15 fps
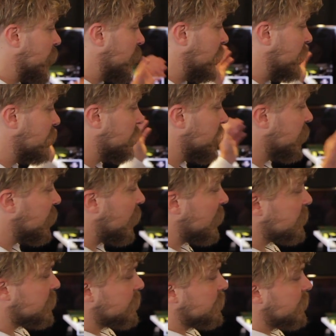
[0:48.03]
And it
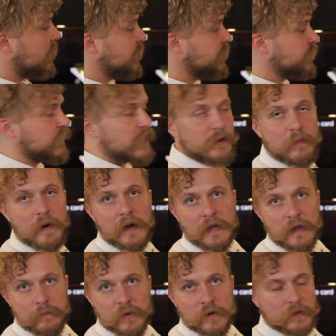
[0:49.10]
has HDMI
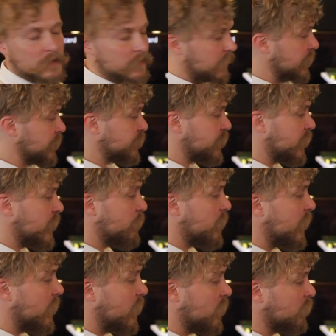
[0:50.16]
input,
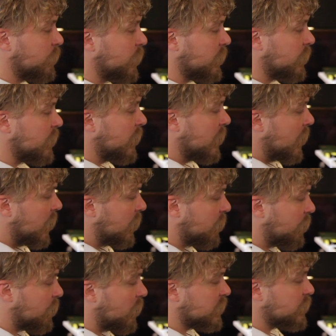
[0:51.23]
HDMI output, and
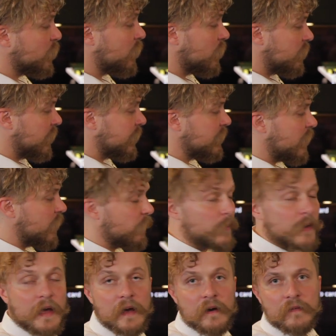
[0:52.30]
of course right now
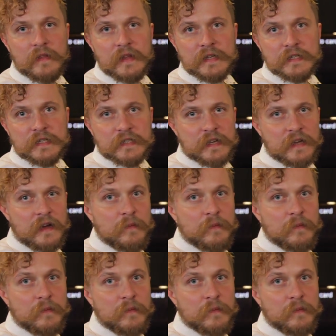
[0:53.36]
we have this